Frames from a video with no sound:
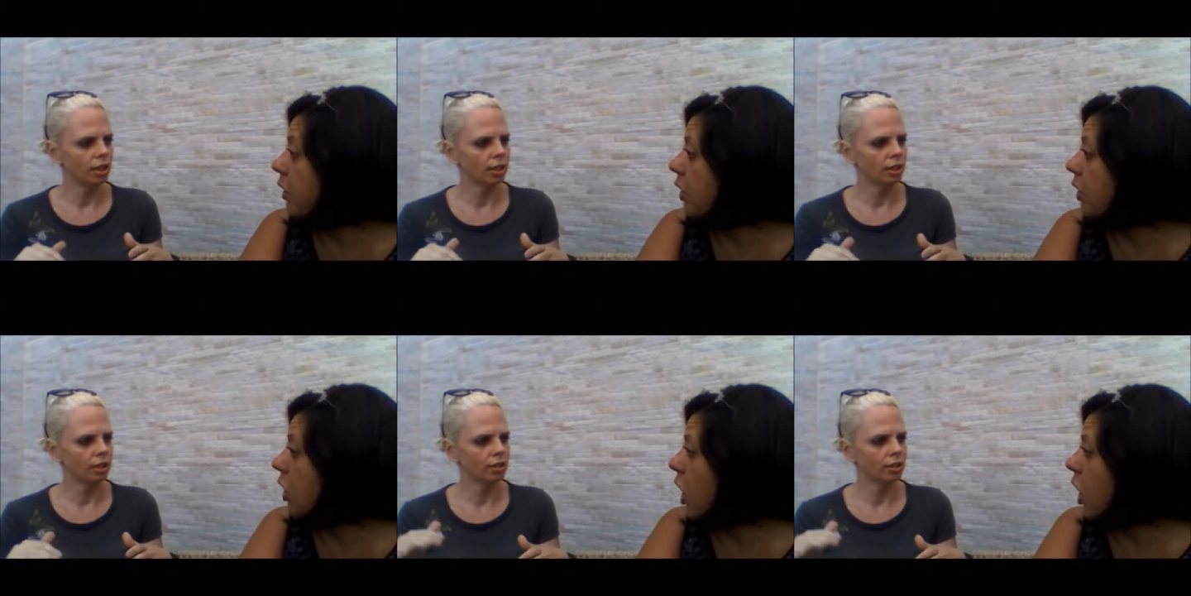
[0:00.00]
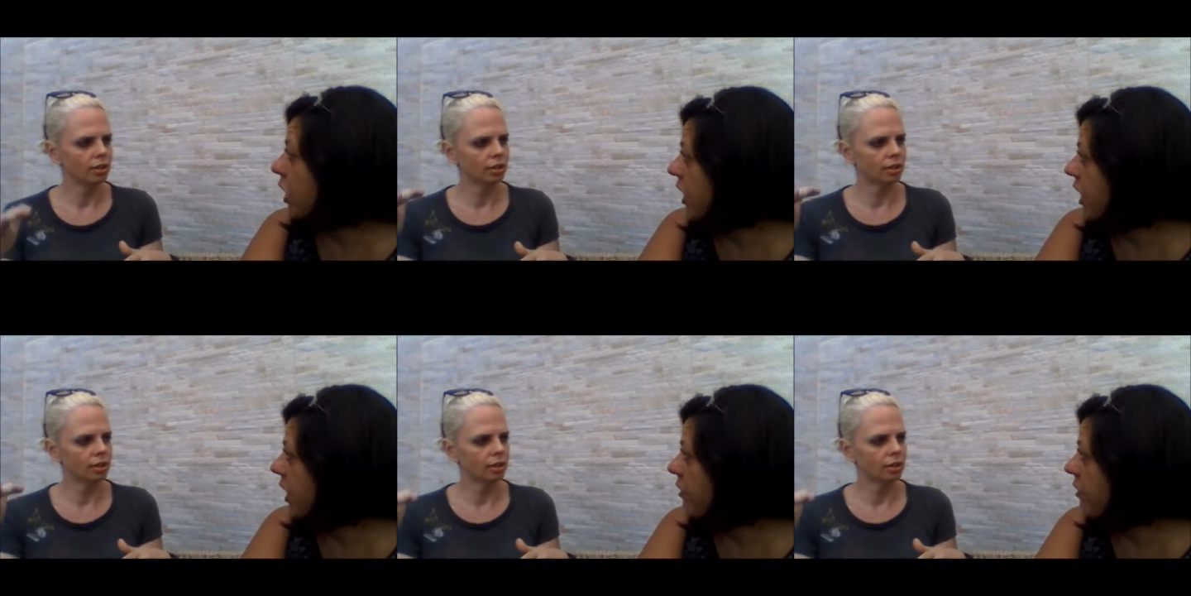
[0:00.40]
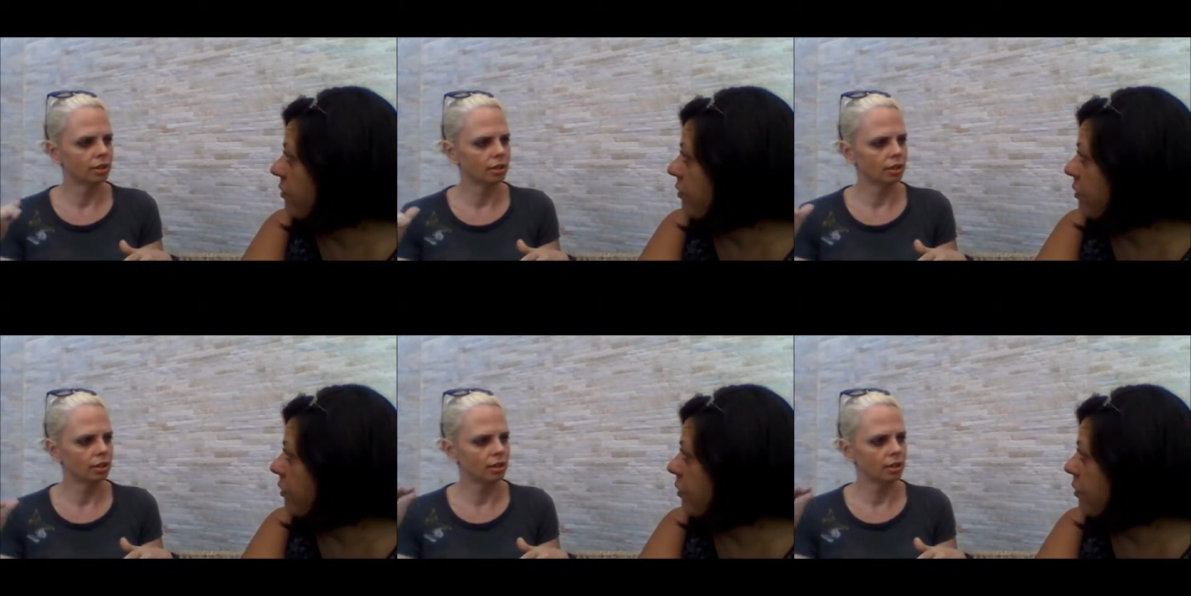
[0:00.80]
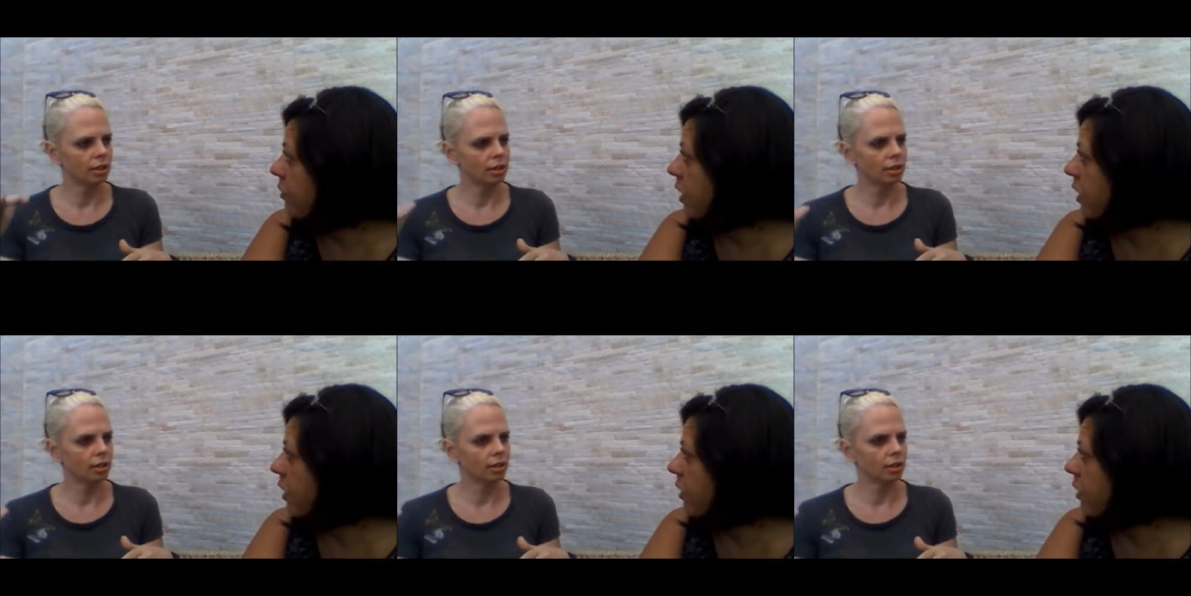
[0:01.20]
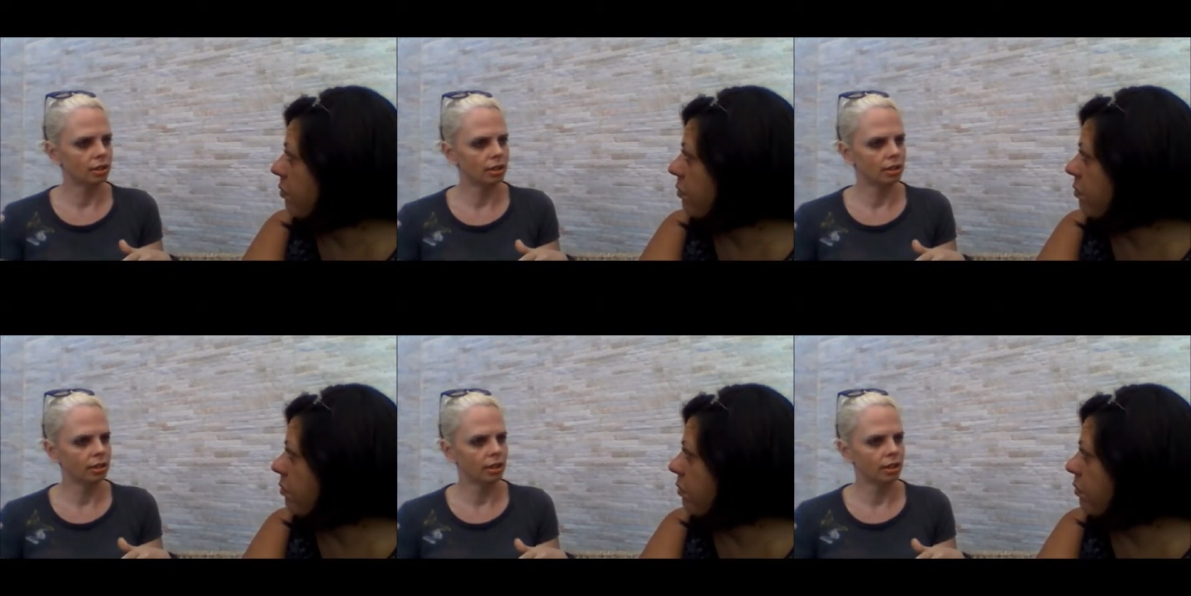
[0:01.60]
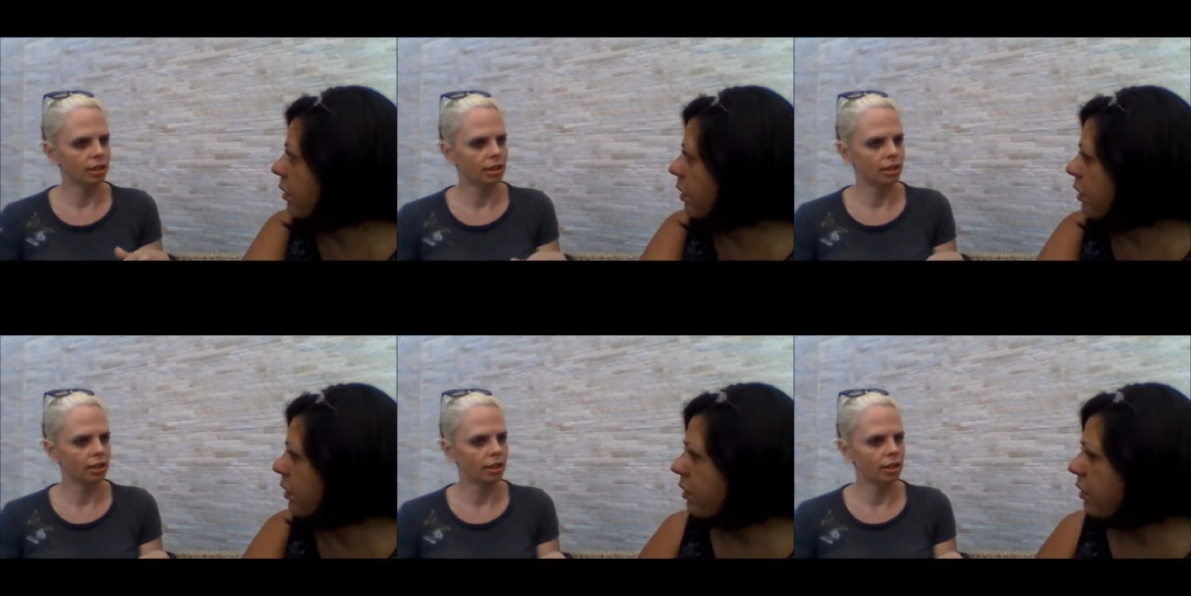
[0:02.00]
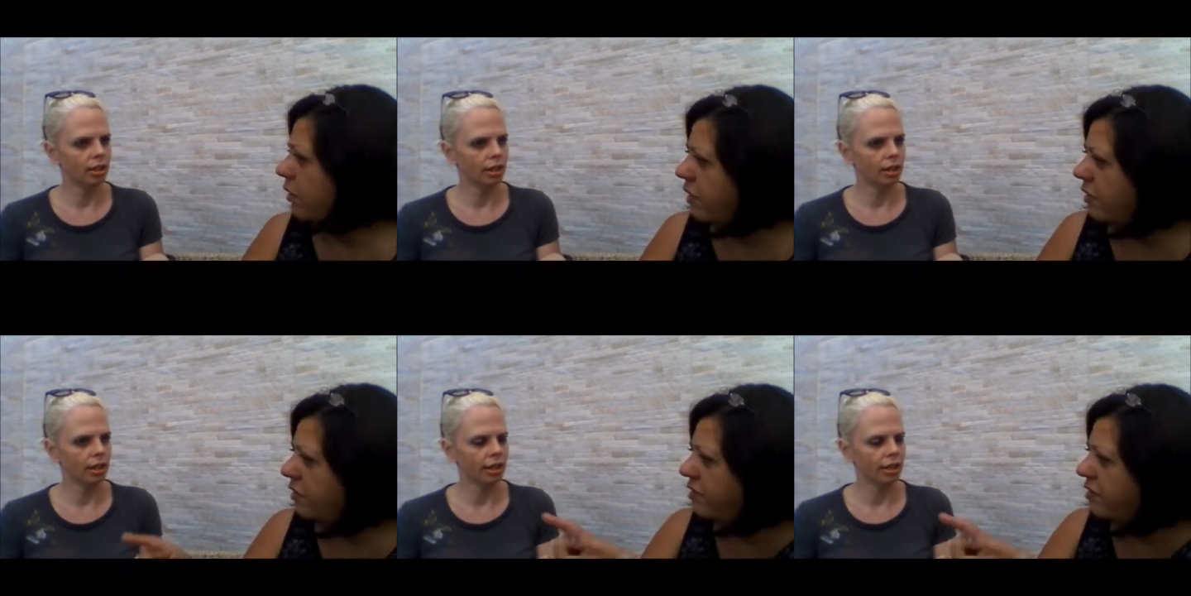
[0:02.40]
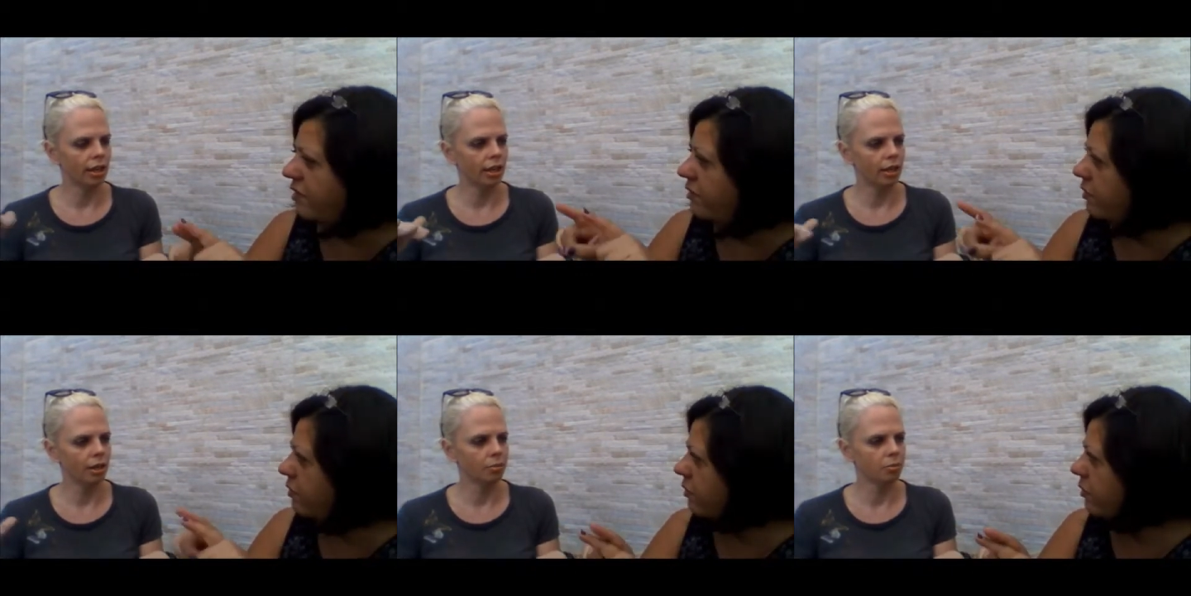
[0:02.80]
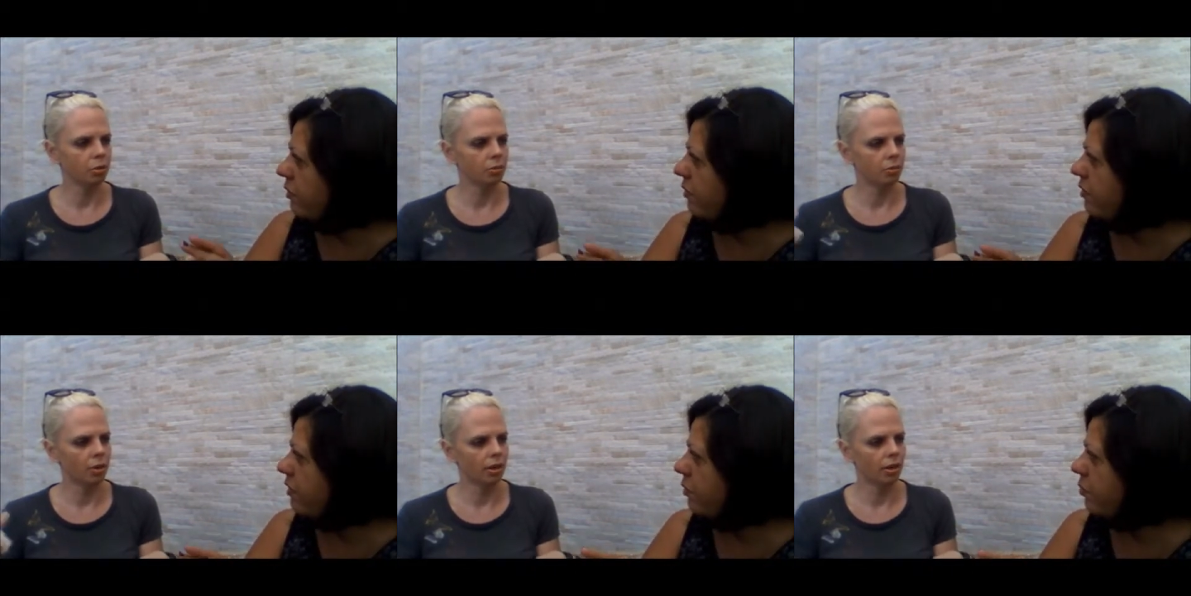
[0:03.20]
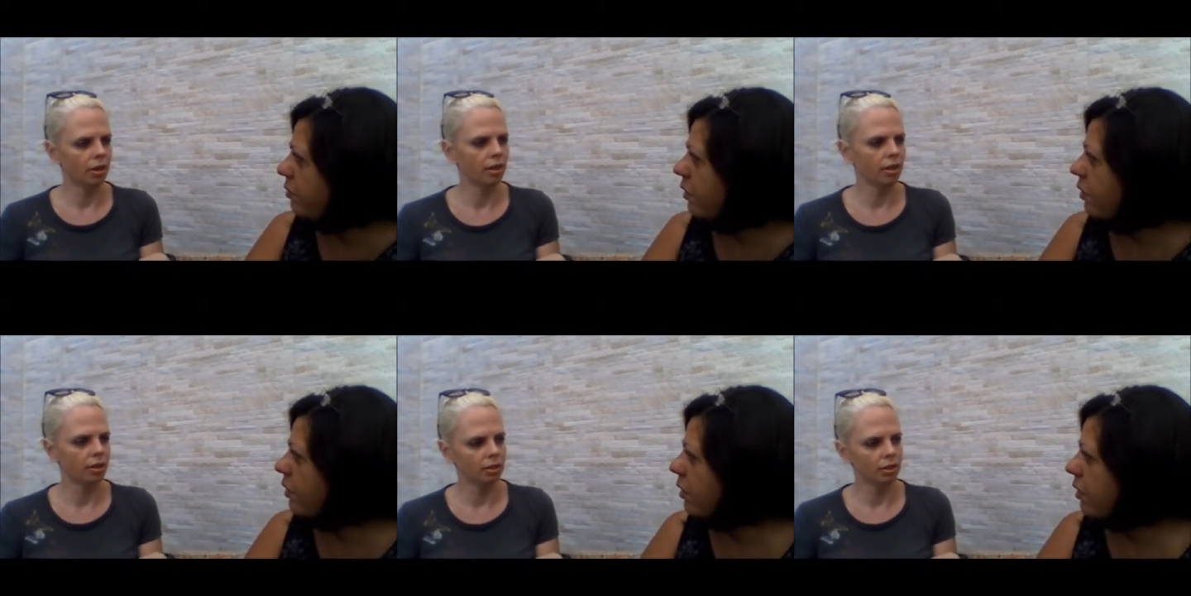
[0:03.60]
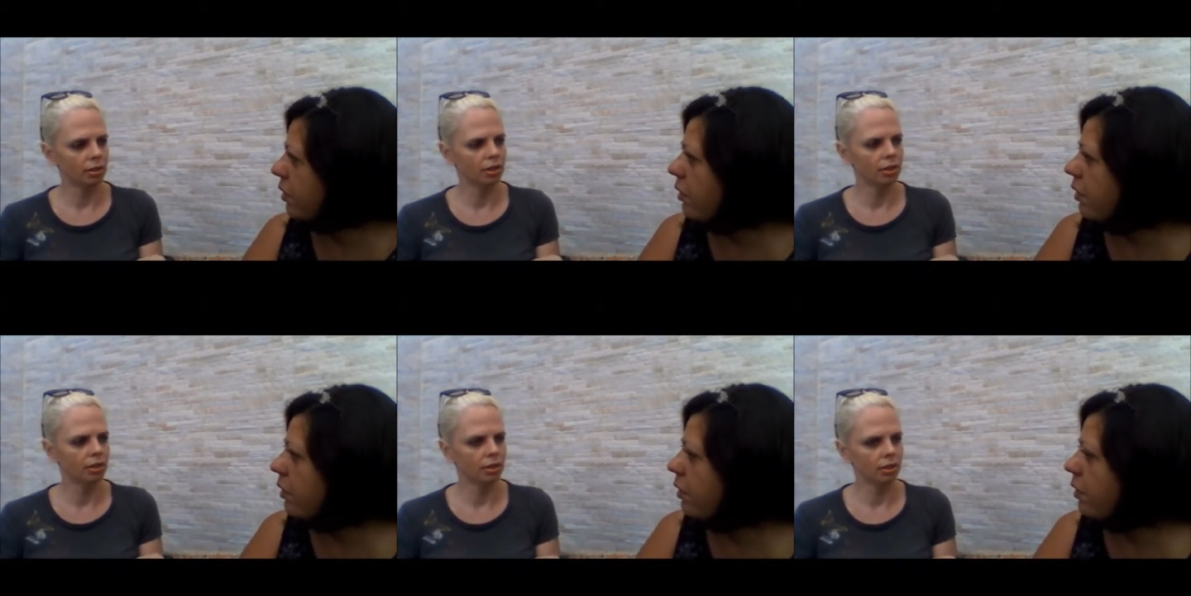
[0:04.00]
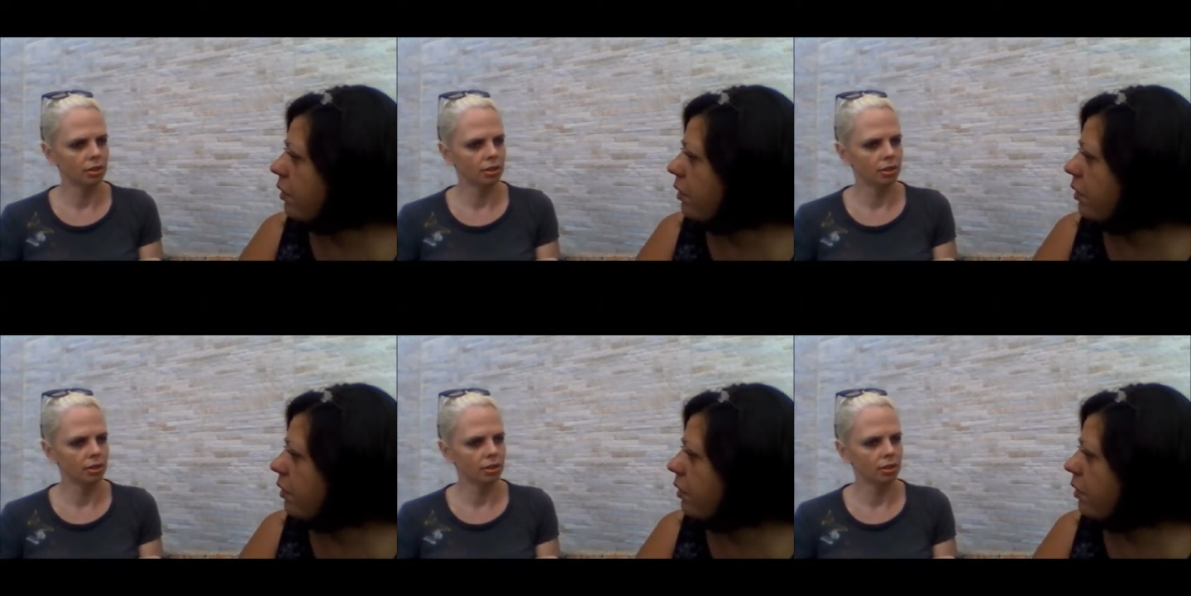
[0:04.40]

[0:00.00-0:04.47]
Speaker 1: Uh, Cognates? The, uh, the I am, you are. Uh,